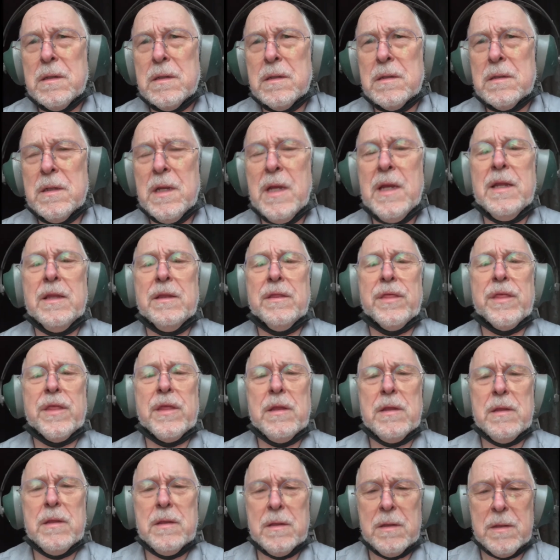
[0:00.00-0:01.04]
9th
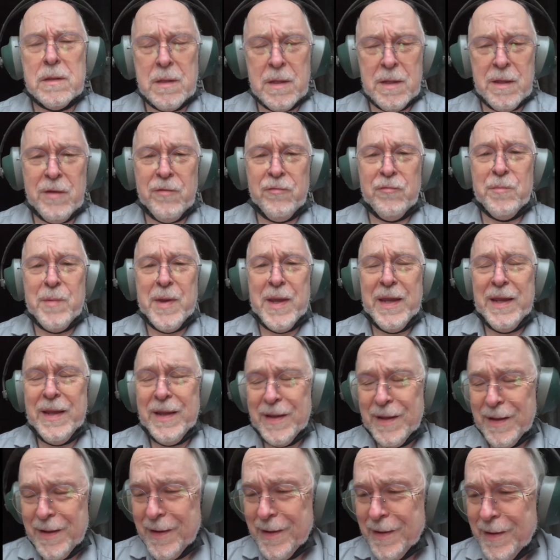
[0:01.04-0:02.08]
of May,
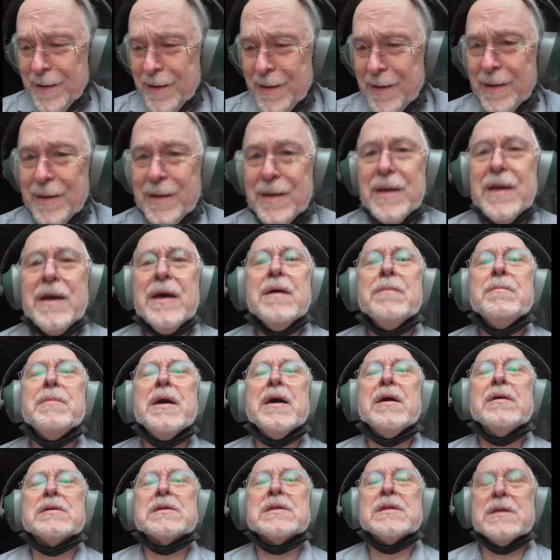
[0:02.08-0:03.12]

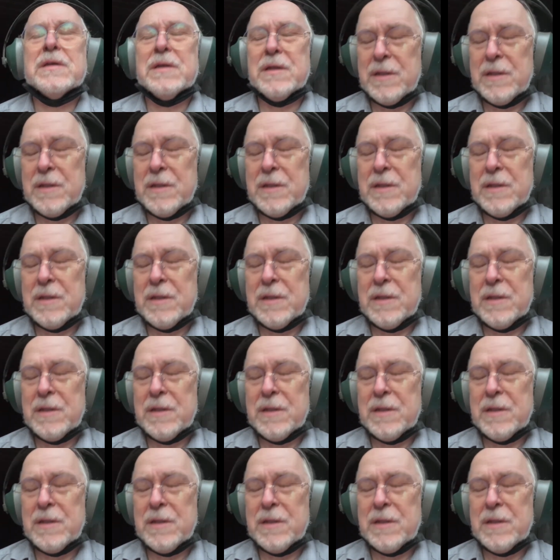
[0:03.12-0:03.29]
about